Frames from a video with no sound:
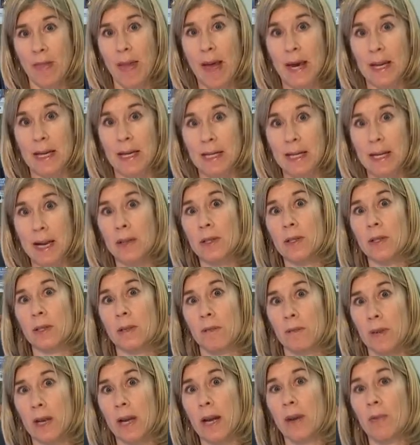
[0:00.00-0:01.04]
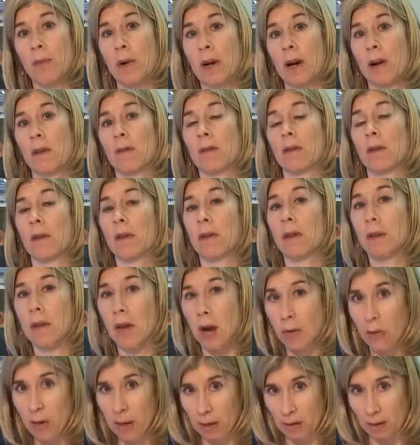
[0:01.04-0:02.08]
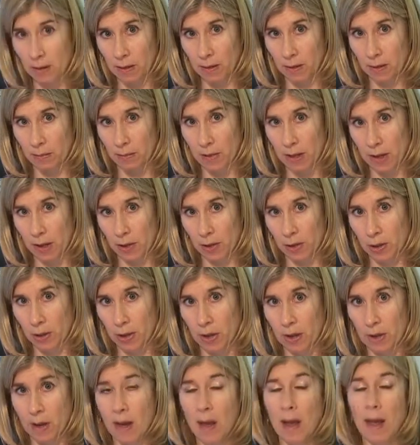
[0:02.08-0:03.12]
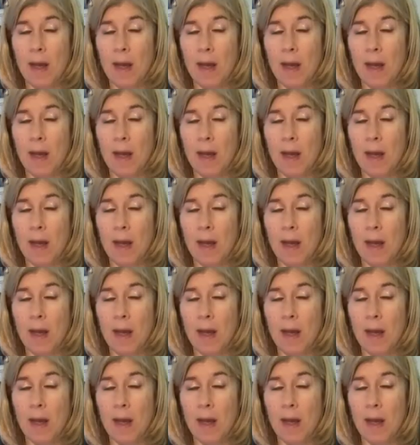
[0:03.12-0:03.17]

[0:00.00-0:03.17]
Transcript: That doesn't mean we are going to demolish it.